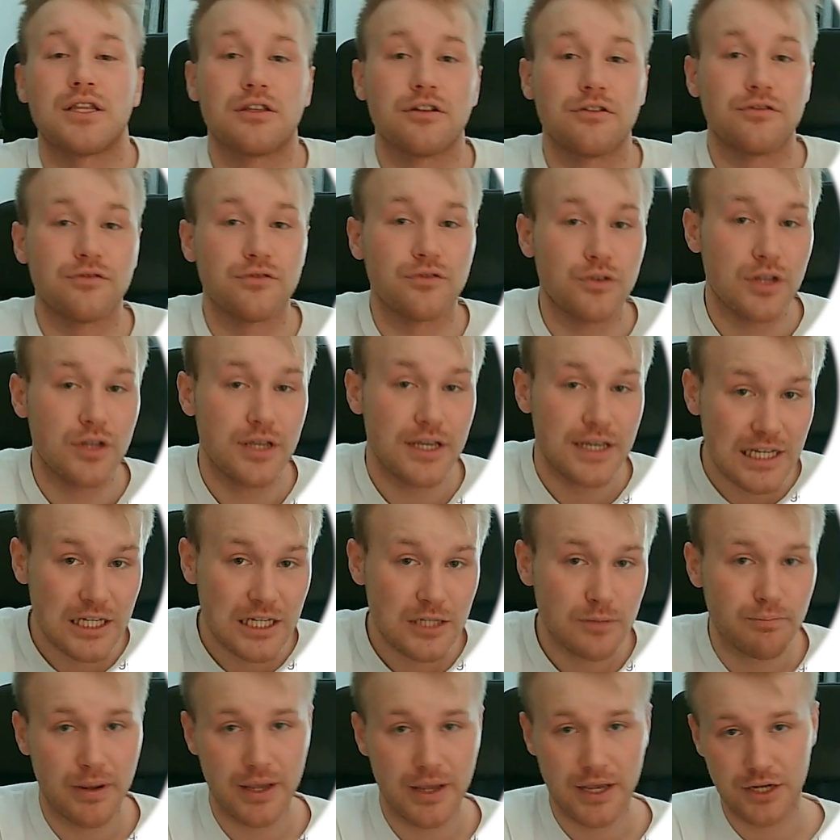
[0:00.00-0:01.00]
of
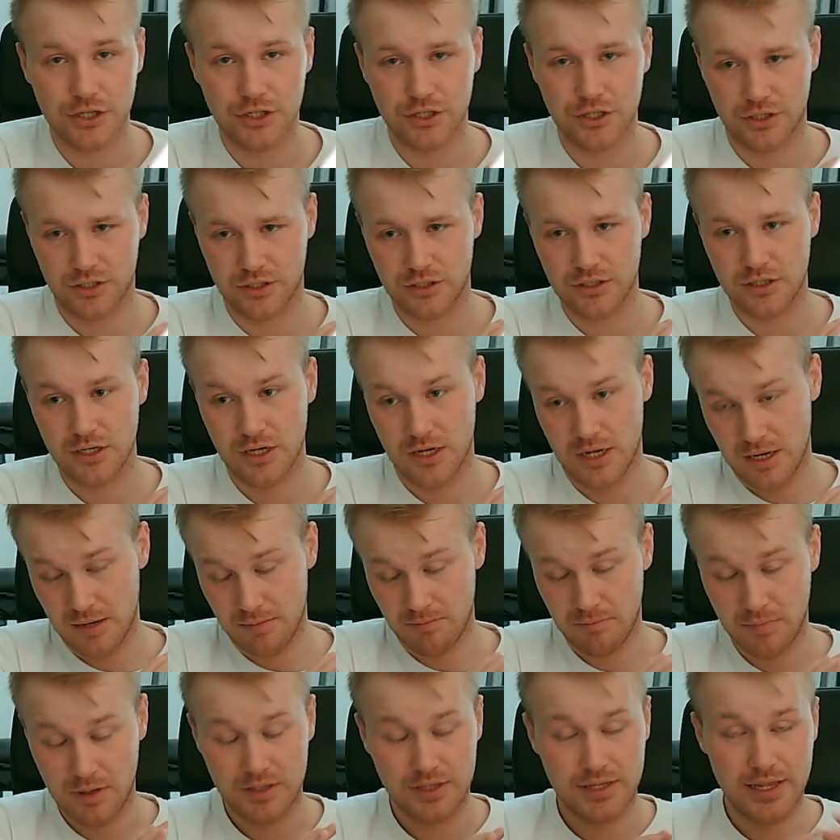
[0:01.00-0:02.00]
his patients,
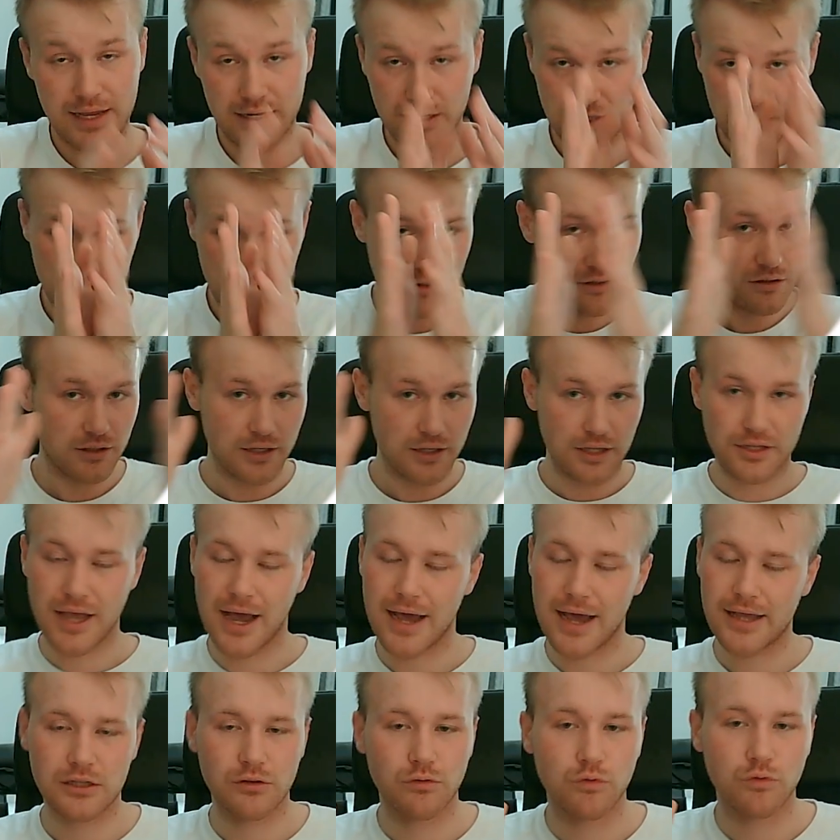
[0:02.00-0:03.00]
but then the
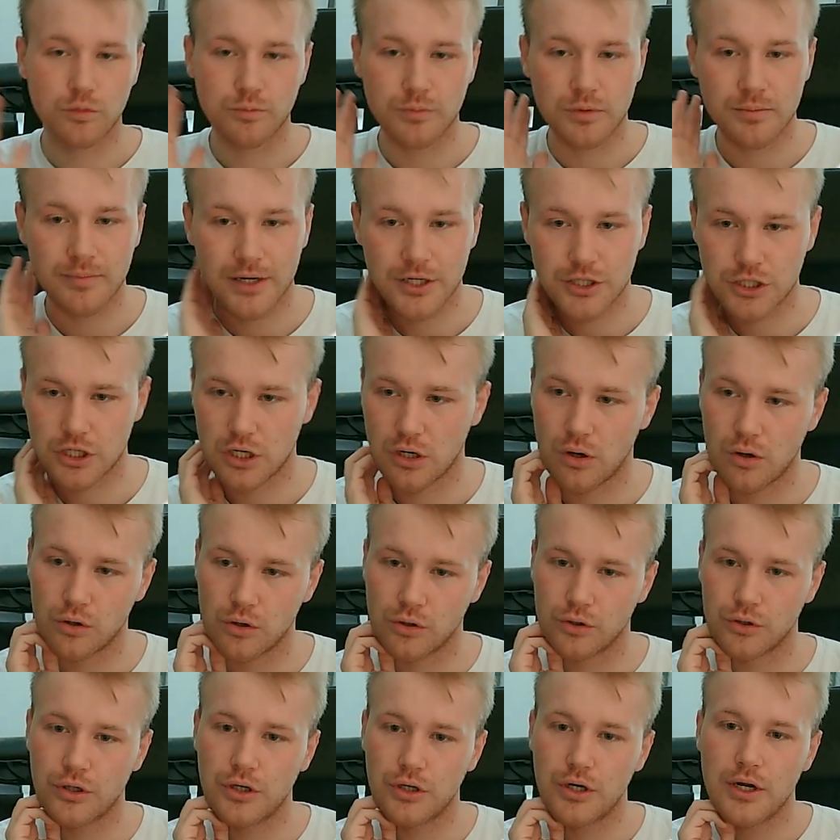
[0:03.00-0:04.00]
title would be much
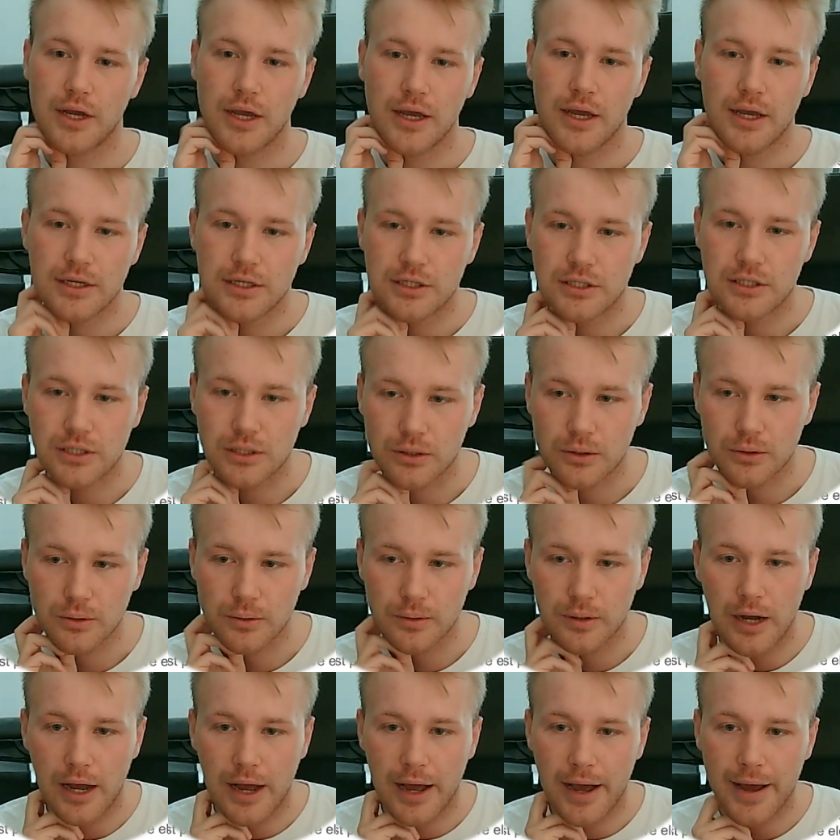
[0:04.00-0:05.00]
longer.
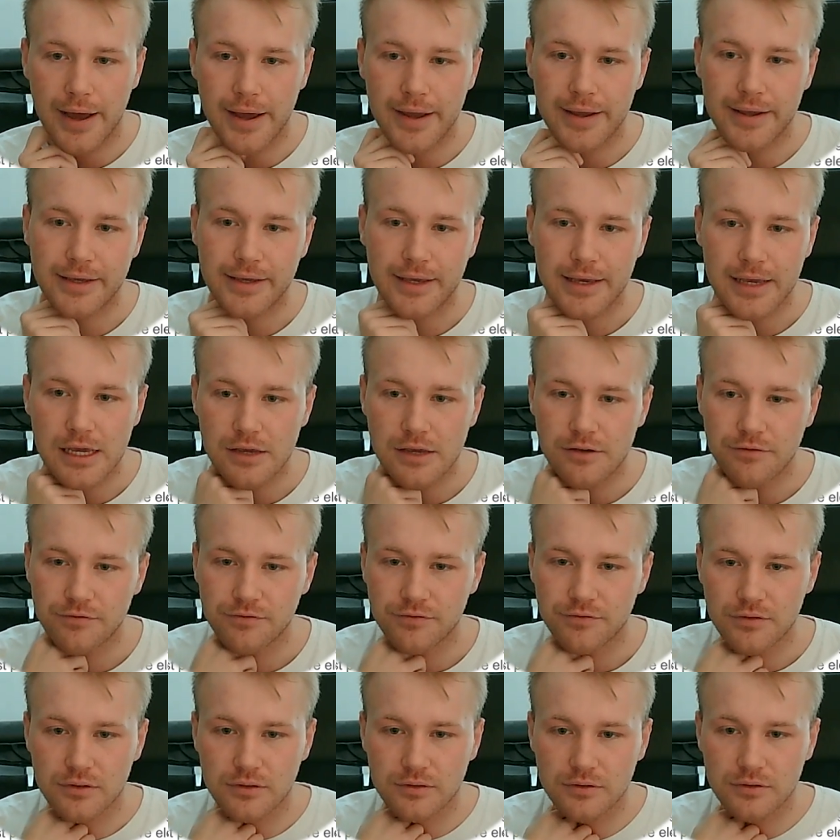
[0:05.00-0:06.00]
So I
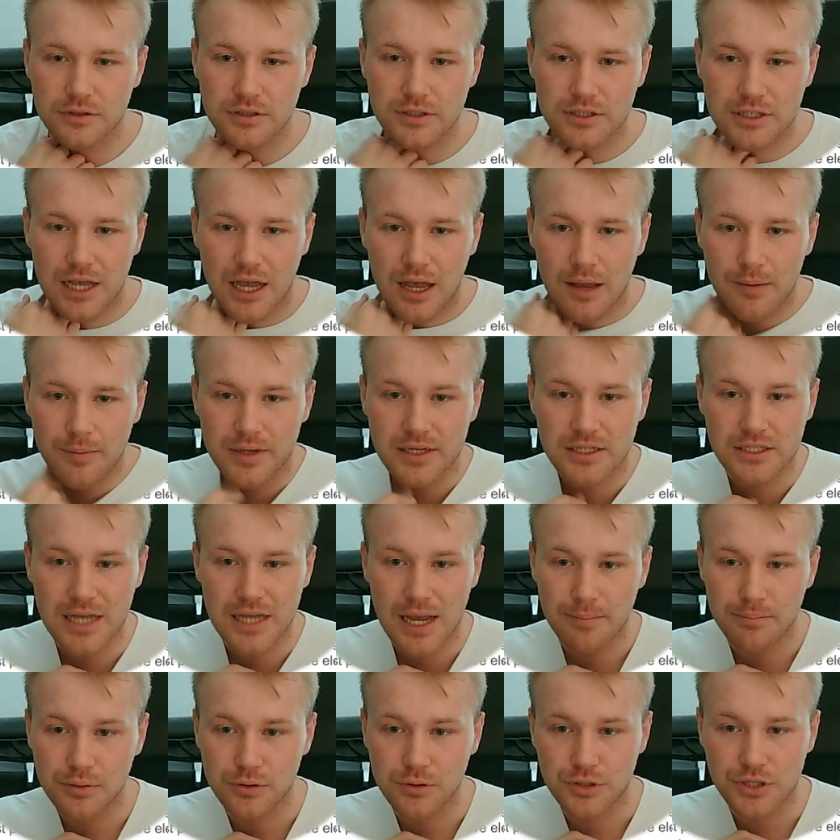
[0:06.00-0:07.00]
gave some
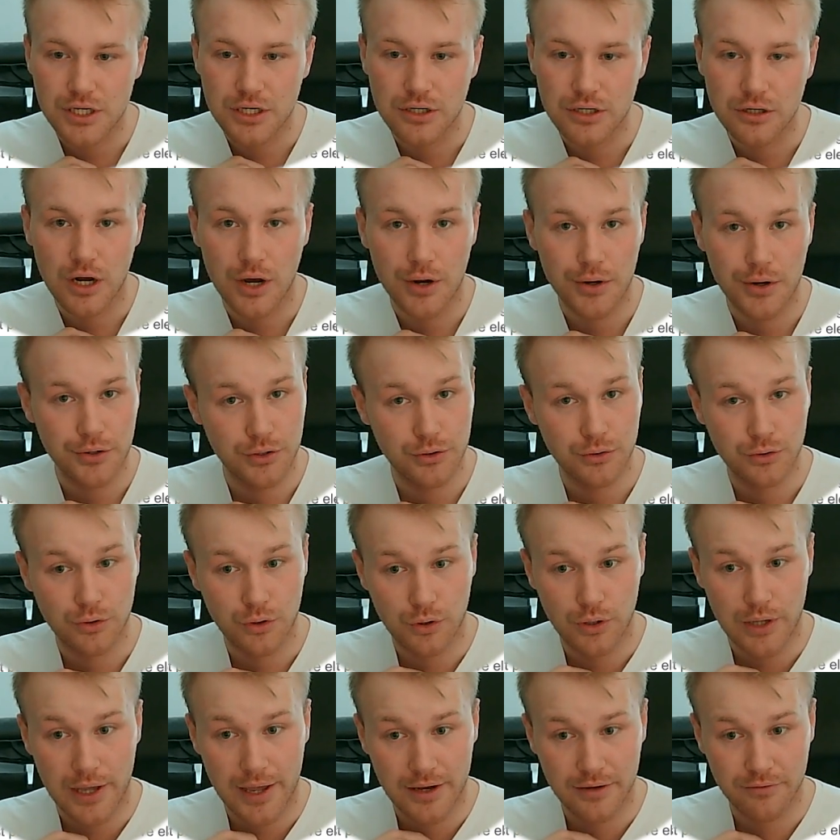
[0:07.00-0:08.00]
examples here how you
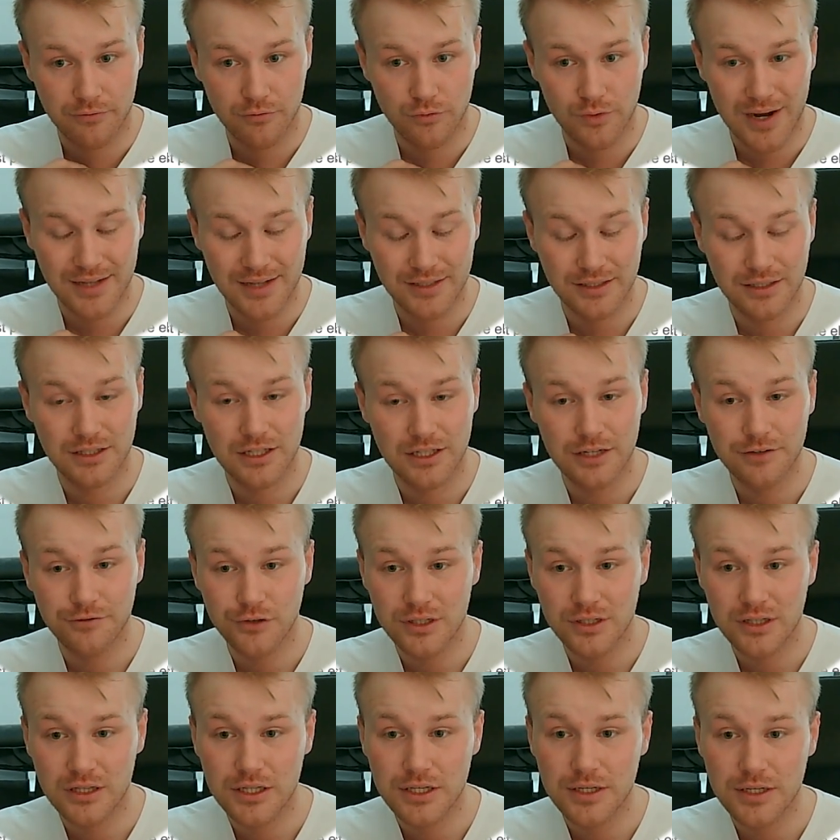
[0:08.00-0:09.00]
can write it
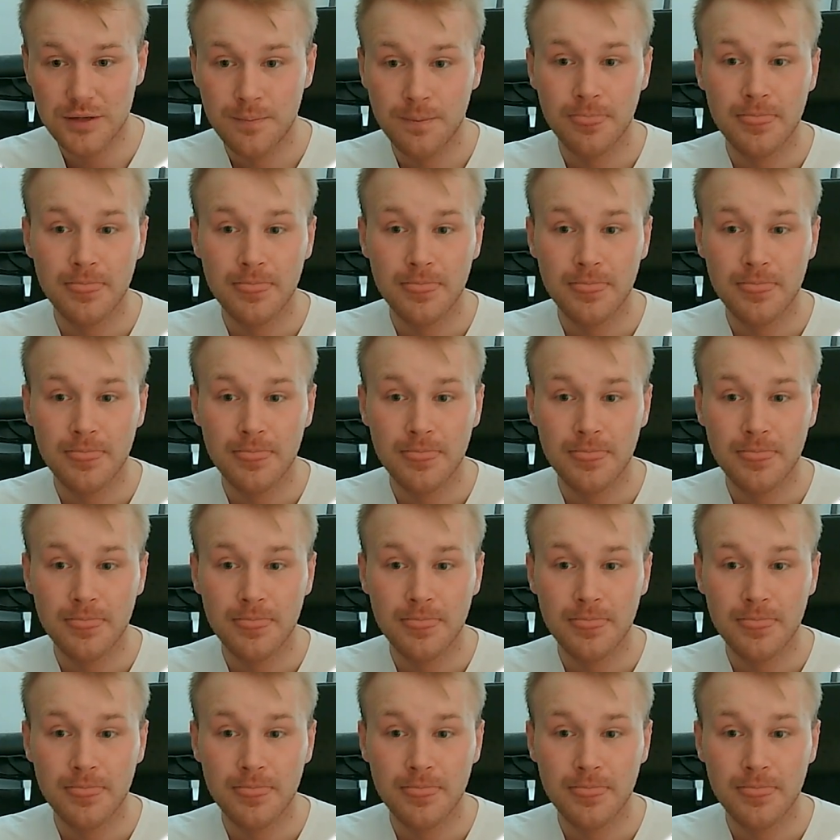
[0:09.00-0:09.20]
differently.